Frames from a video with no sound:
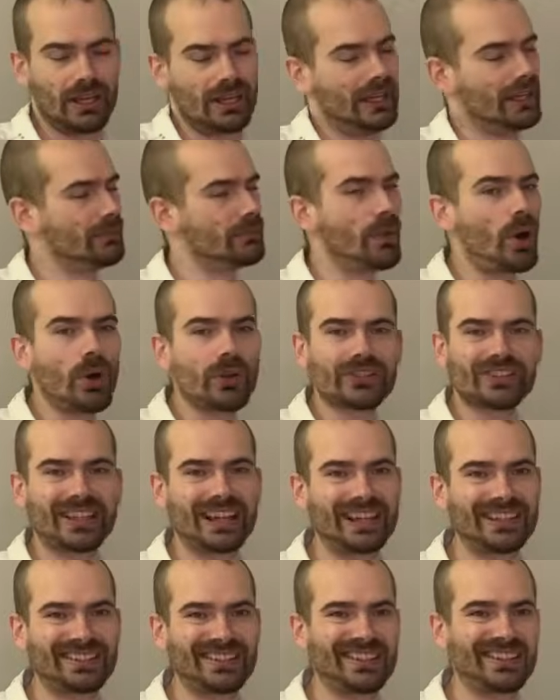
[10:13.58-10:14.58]
In most
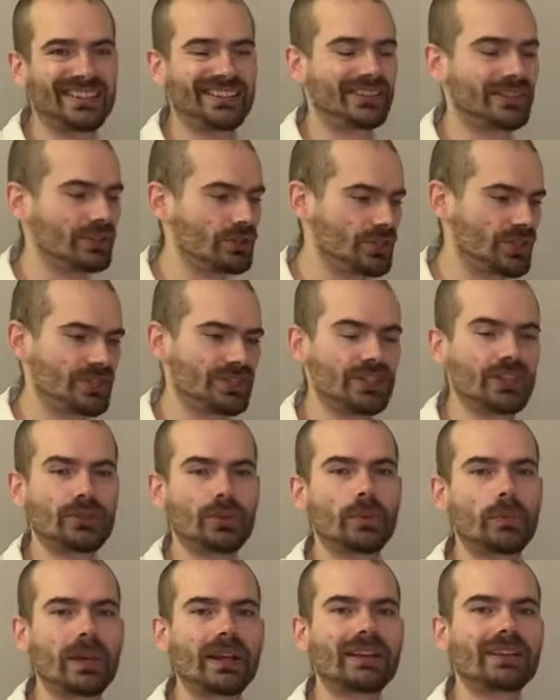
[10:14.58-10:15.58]
cases, you just need to
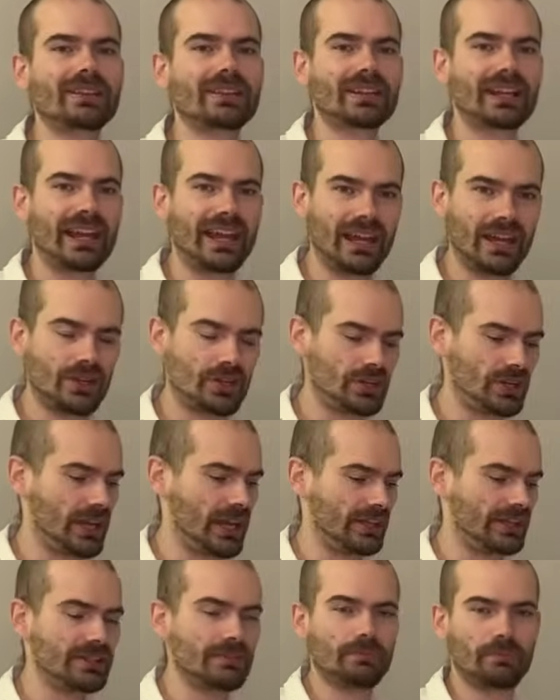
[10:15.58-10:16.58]
bring the cash
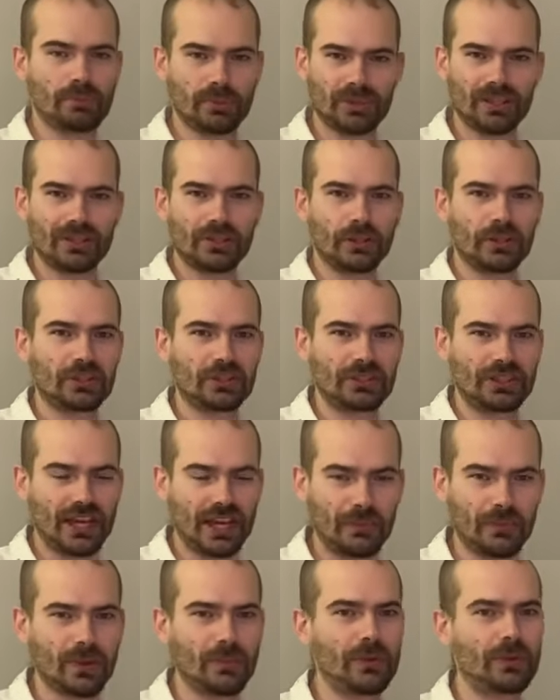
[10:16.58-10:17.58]
and put it on the
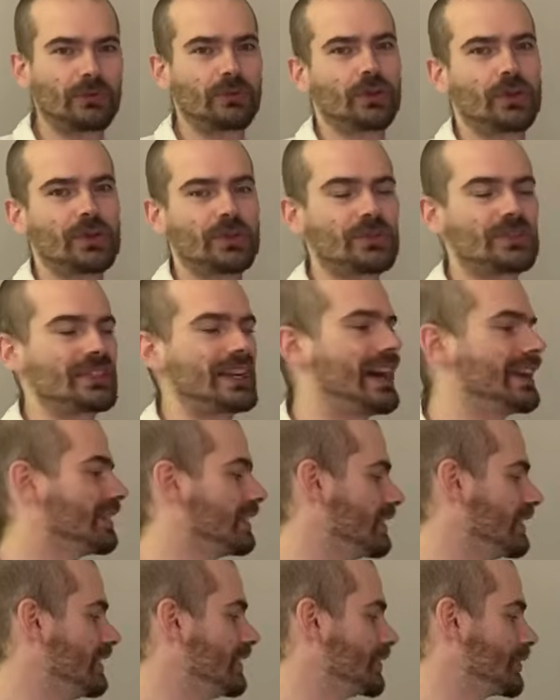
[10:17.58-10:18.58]
table before you sign the
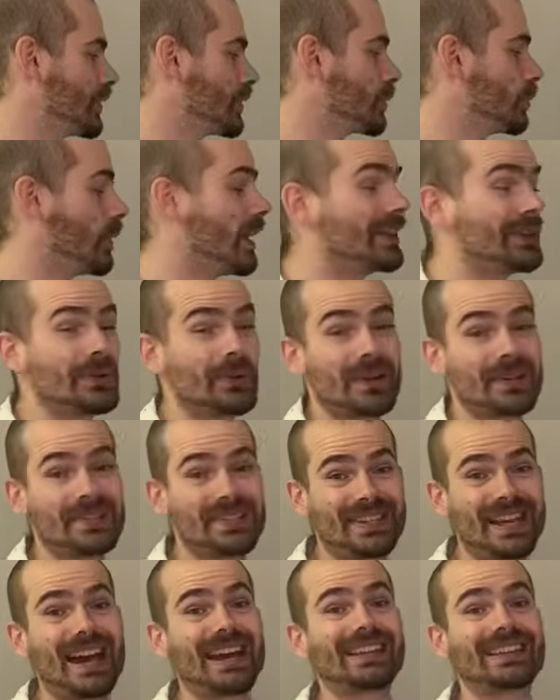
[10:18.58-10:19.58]
lease or when you are
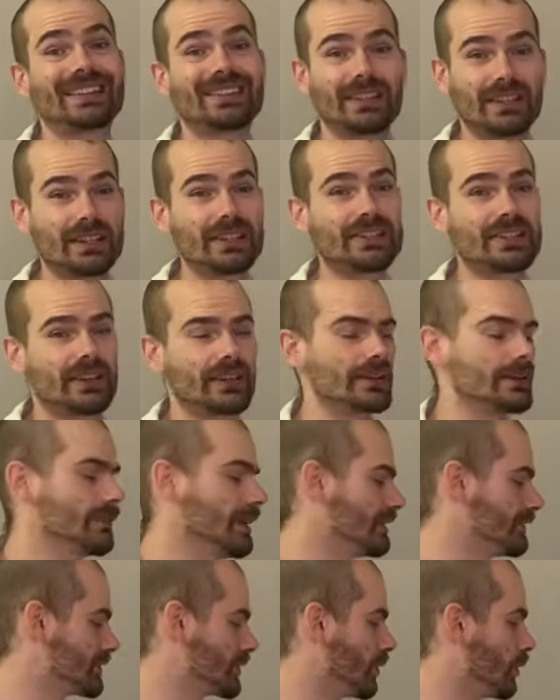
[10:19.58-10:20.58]
signing the lease
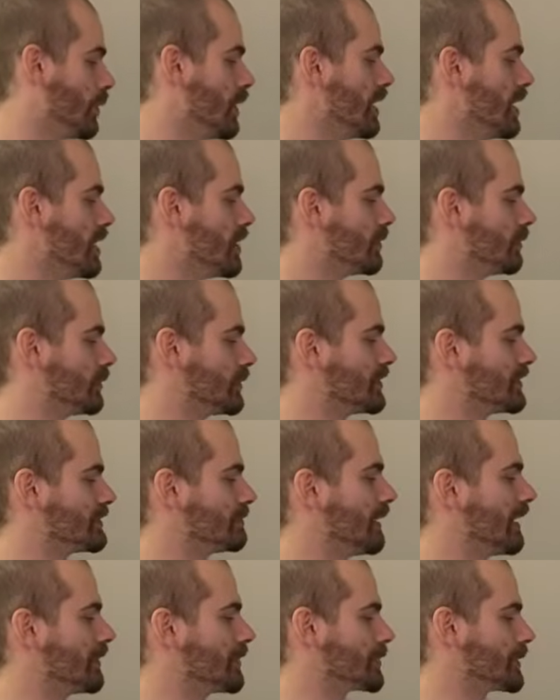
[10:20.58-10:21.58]
agreement. So first
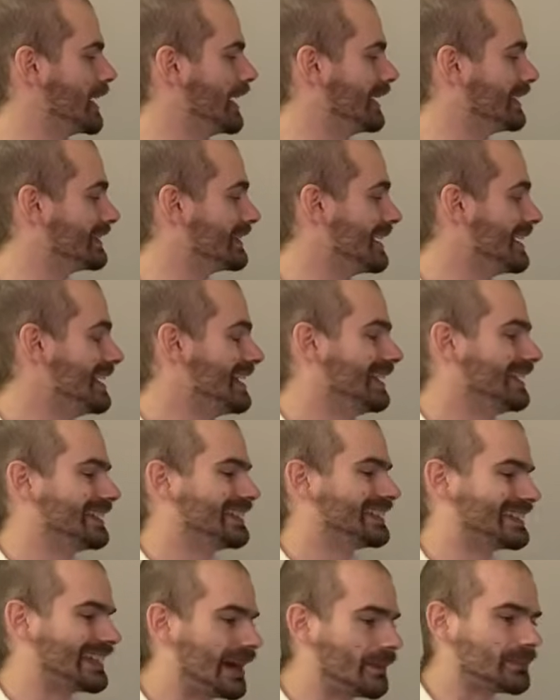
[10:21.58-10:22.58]
month rent,
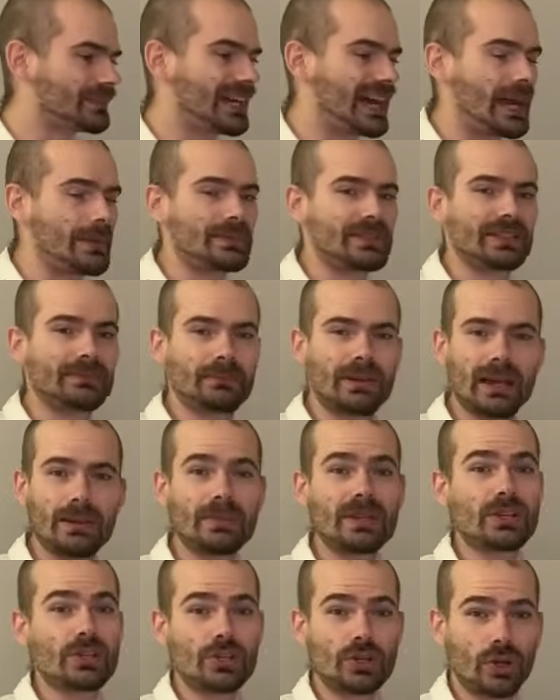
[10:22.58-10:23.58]
sometimes it might
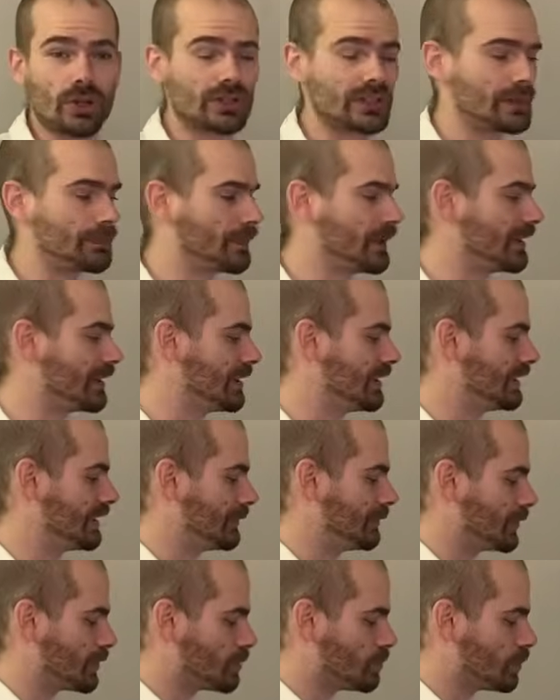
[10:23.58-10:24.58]
be a shorter period if
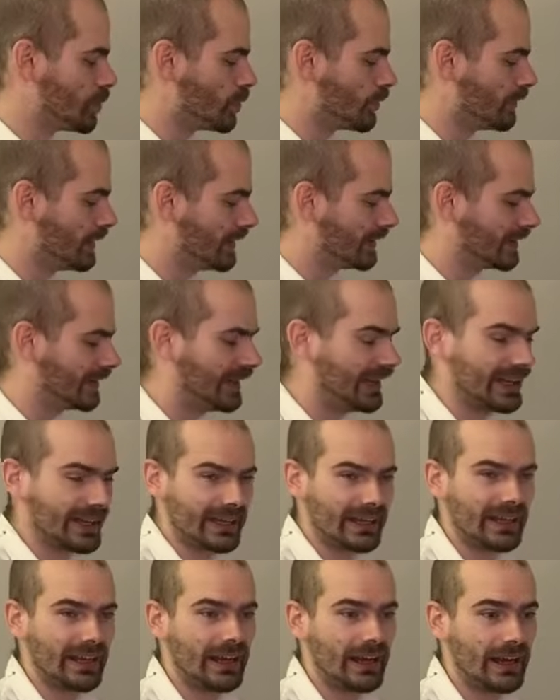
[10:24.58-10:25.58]
you're moving like
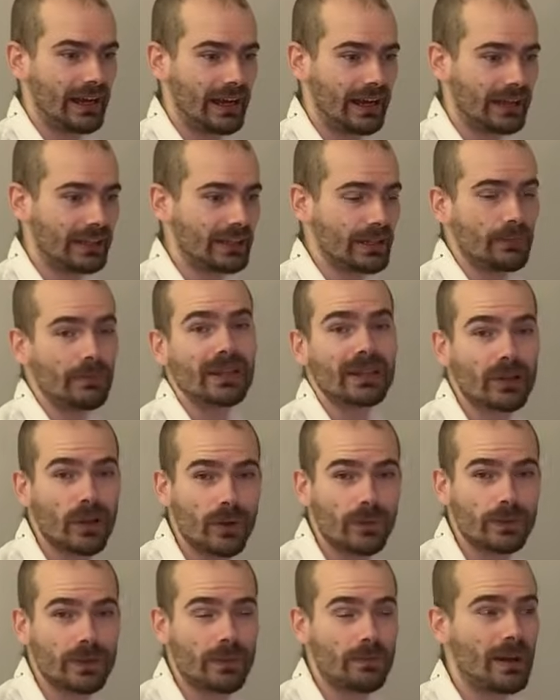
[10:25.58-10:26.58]
in the middle
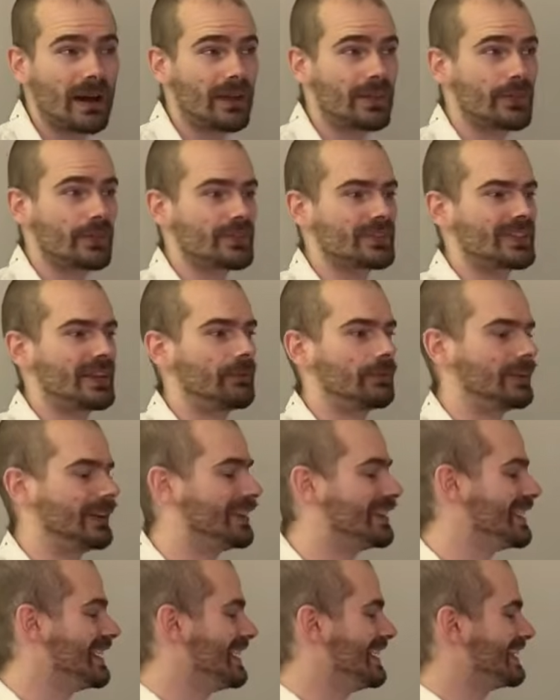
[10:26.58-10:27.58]
of the month or
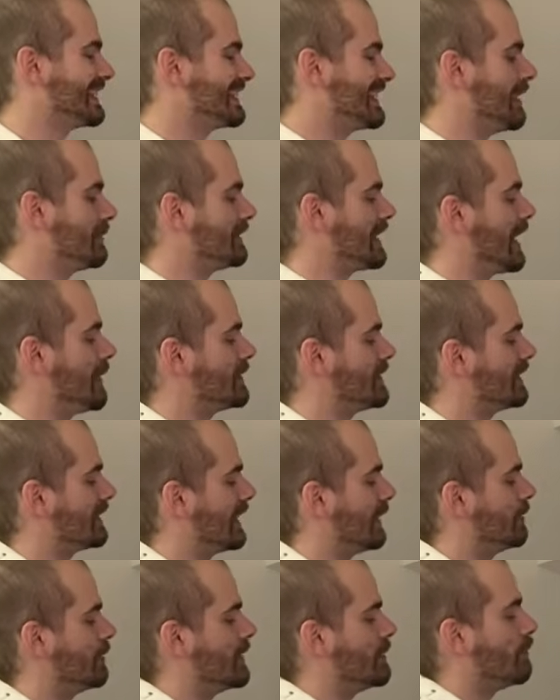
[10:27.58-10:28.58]
something. Sometimes it
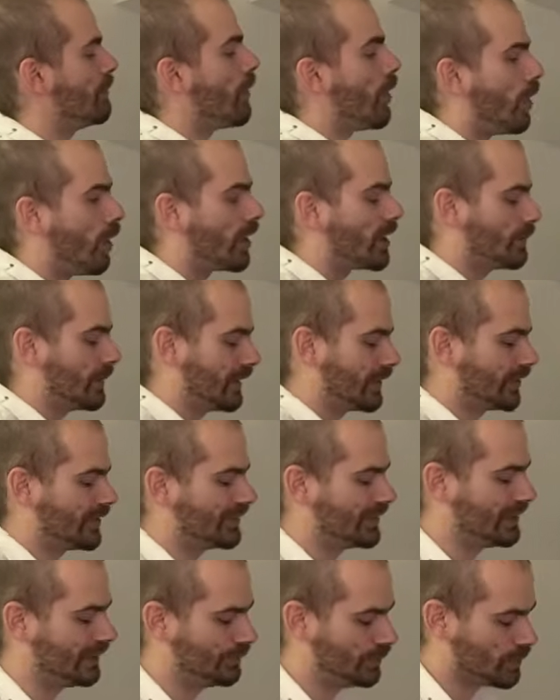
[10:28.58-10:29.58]
can be more,
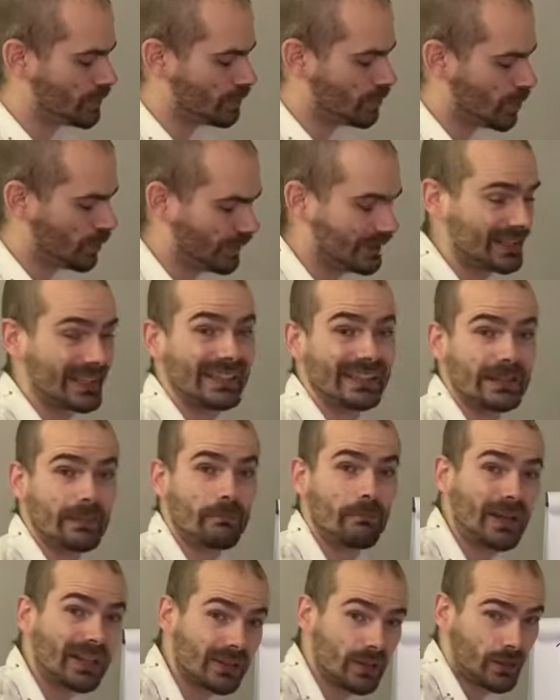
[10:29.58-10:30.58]
because if you're moving in the
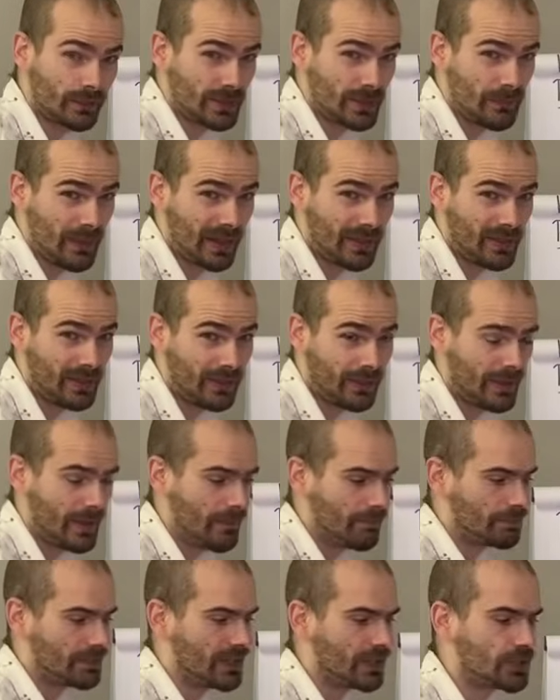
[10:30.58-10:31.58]
middle of the month,
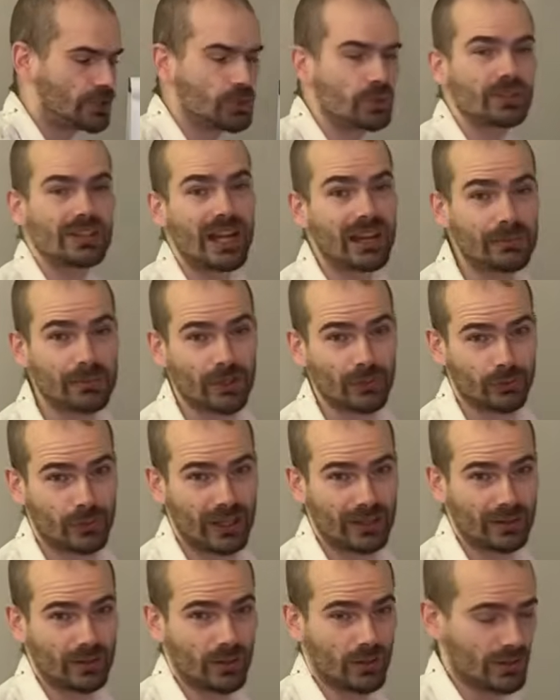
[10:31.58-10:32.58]
there are two types of
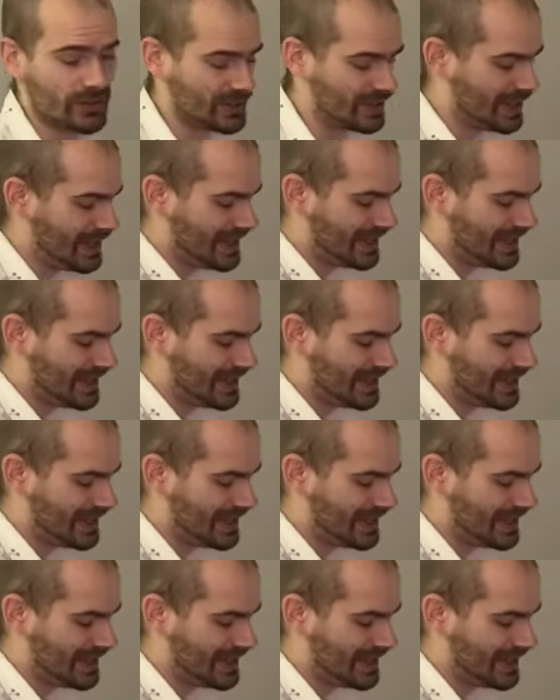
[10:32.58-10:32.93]
landlords.